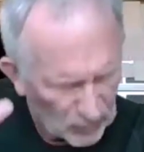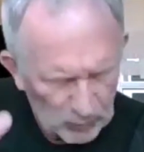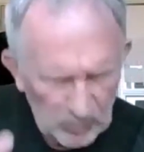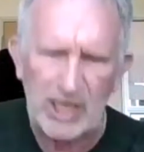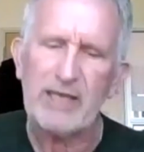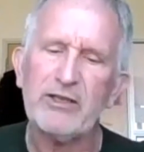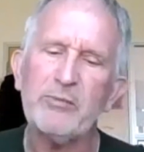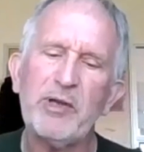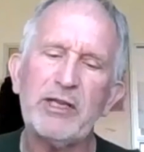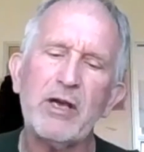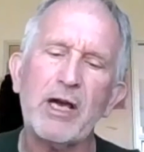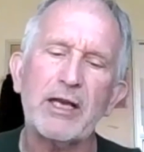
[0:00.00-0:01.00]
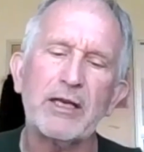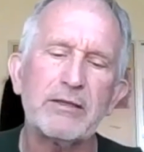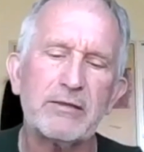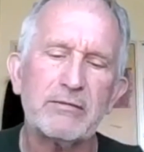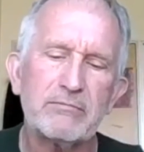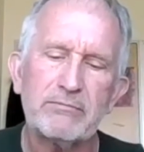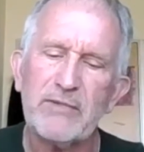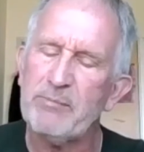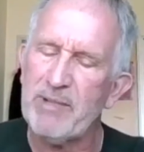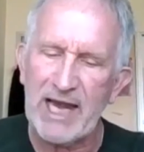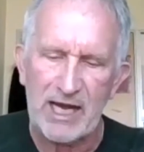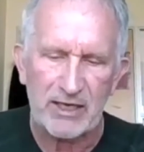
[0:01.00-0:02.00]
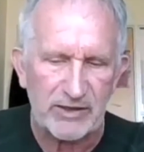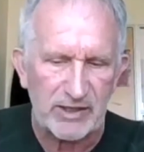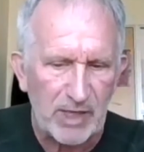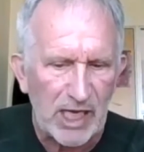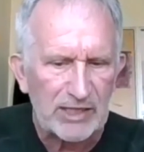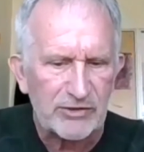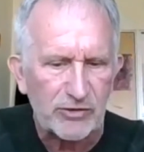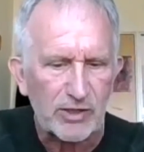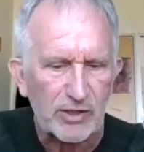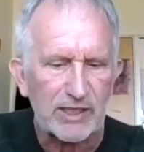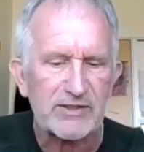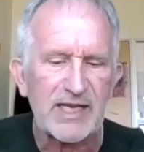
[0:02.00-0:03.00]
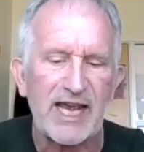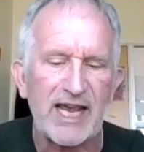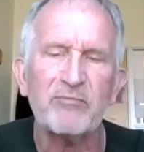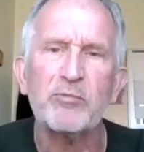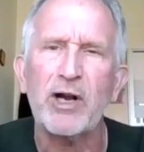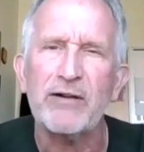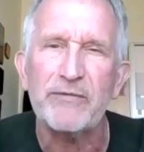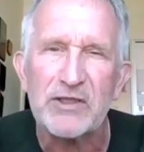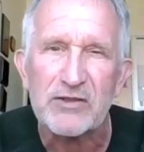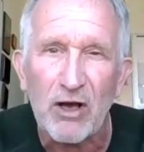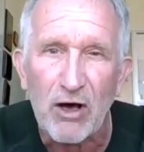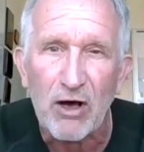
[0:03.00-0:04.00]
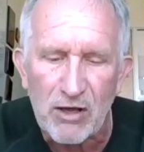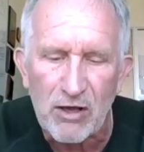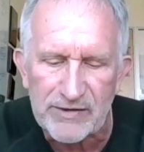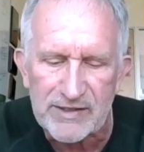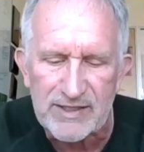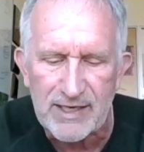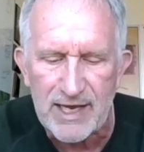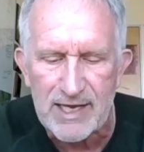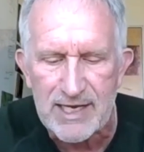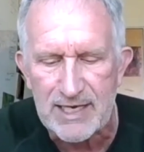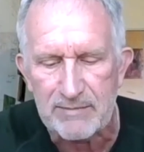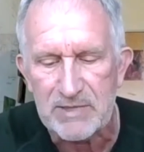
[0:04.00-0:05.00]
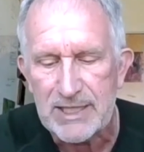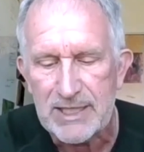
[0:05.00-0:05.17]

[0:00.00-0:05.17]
We can't depend on it. The bank, the monster has to have profits all the time.